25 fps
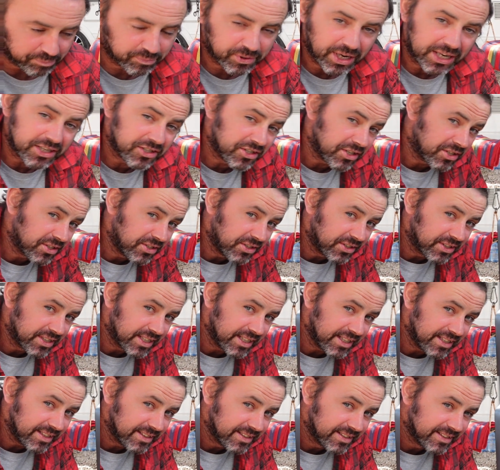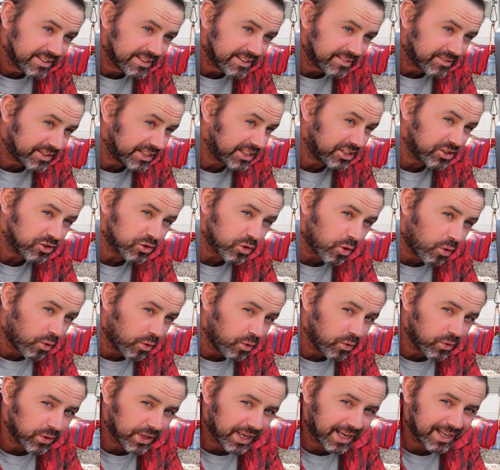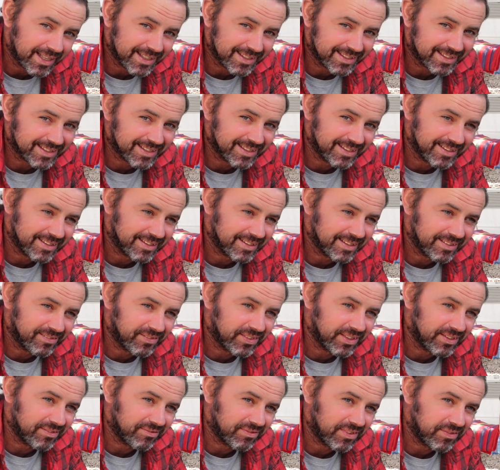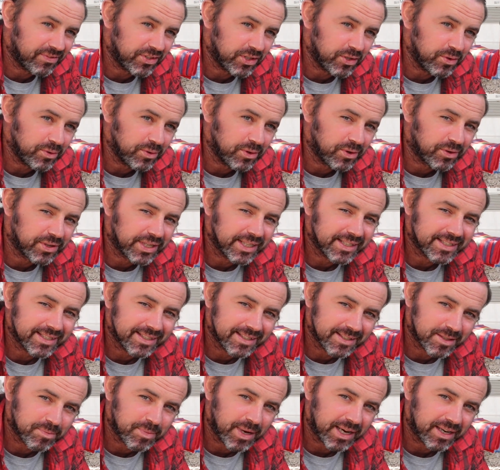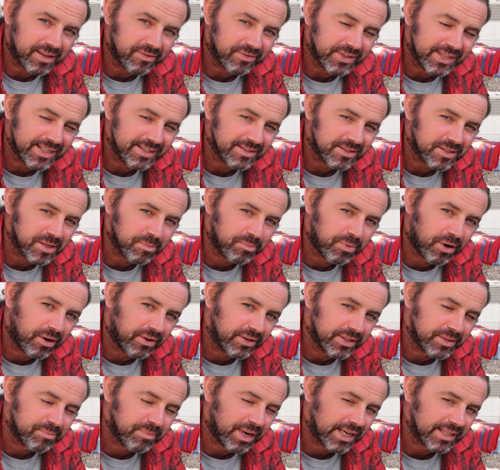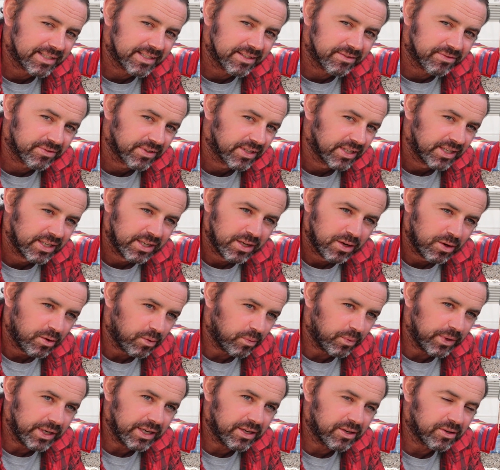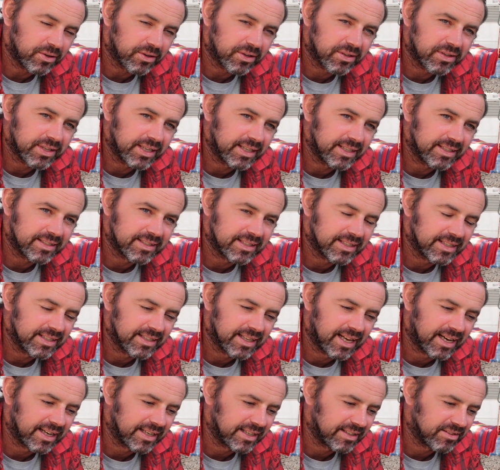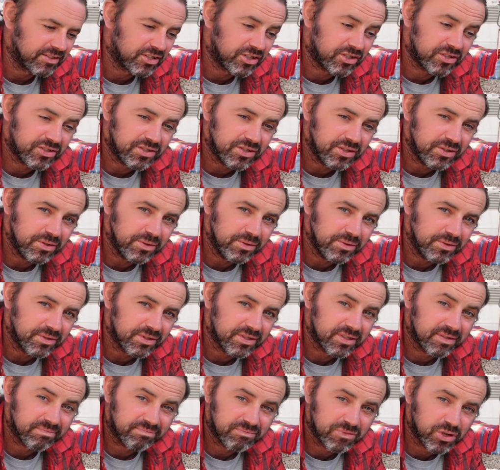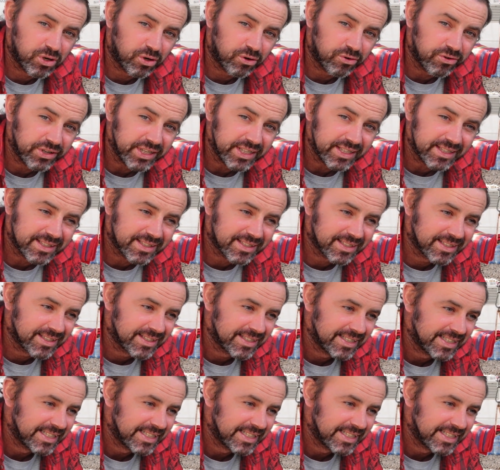pressure cooker. It does all kinds. If you do look into the spec of Instapot, it's massive. We cook things in it like stews, curries,